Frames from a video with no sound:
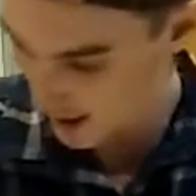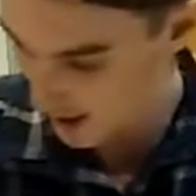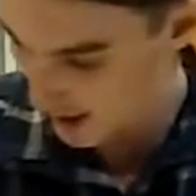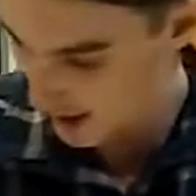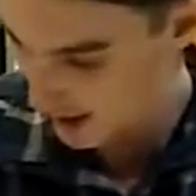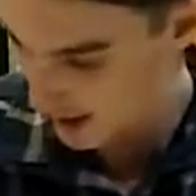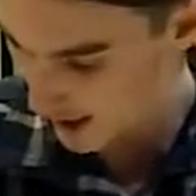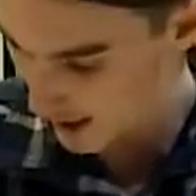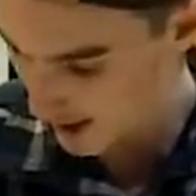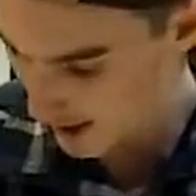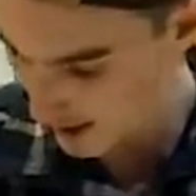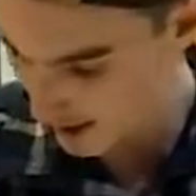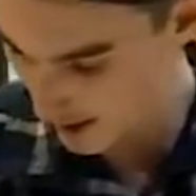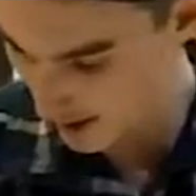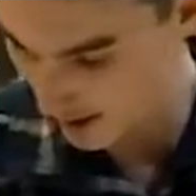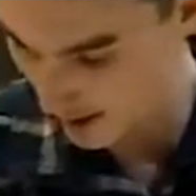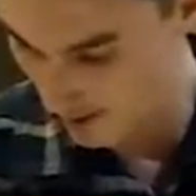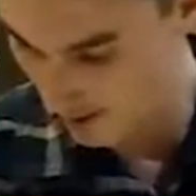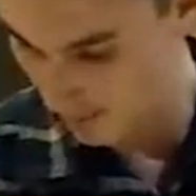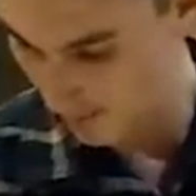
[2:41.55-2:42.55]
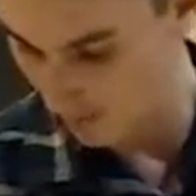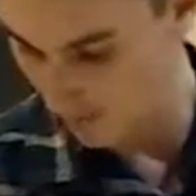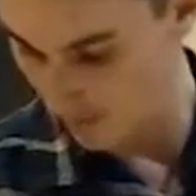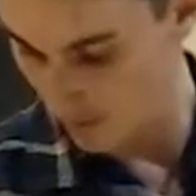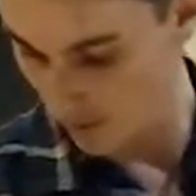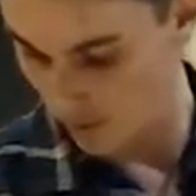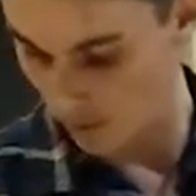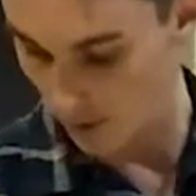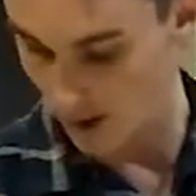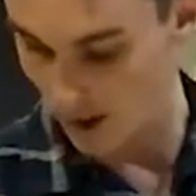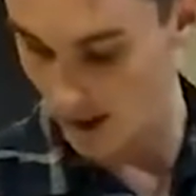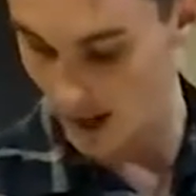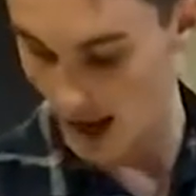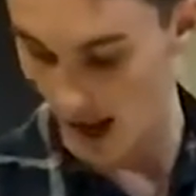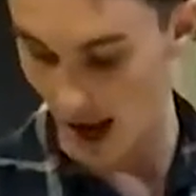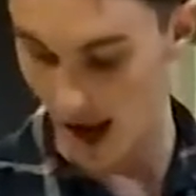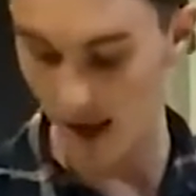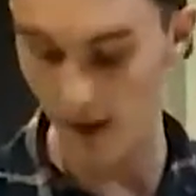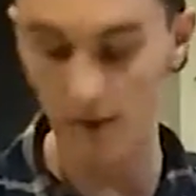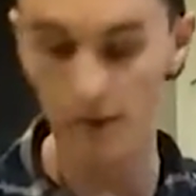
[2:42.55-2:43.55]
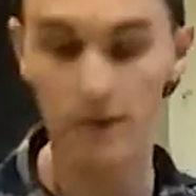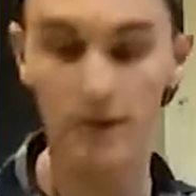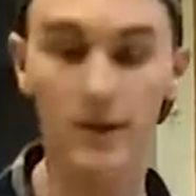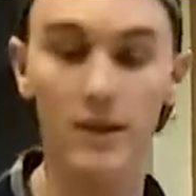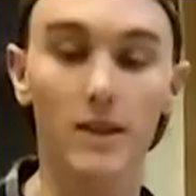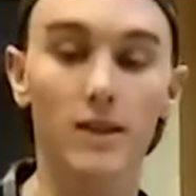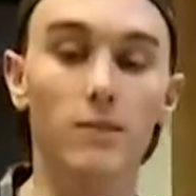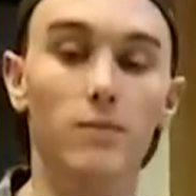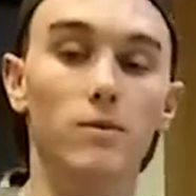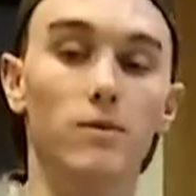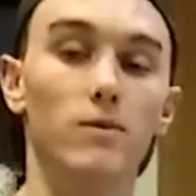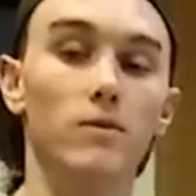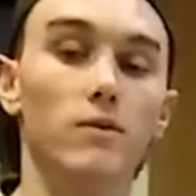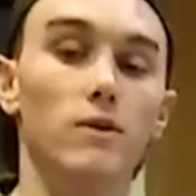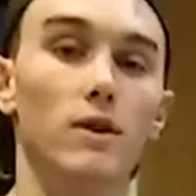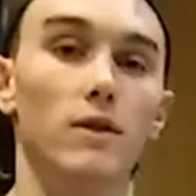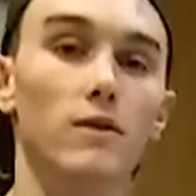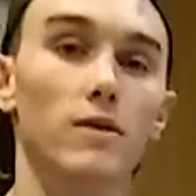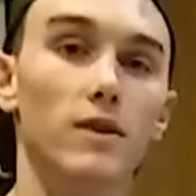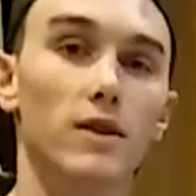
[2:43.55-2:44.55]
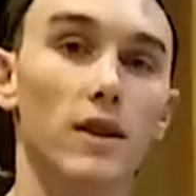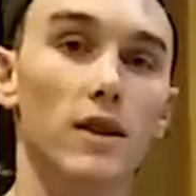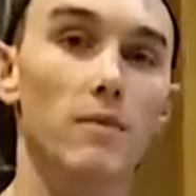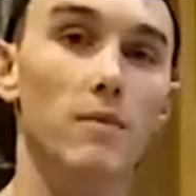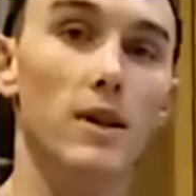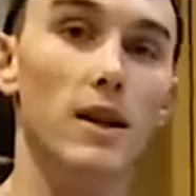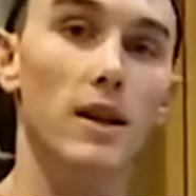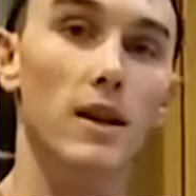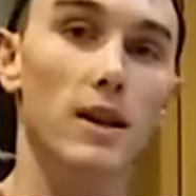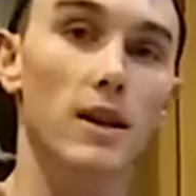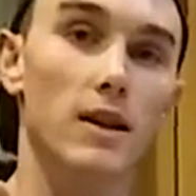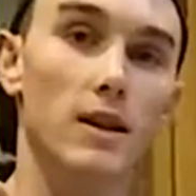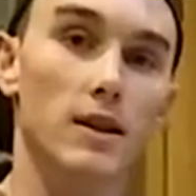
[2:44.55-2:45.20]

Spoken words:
And 1.5 teaspoons of cinnamon.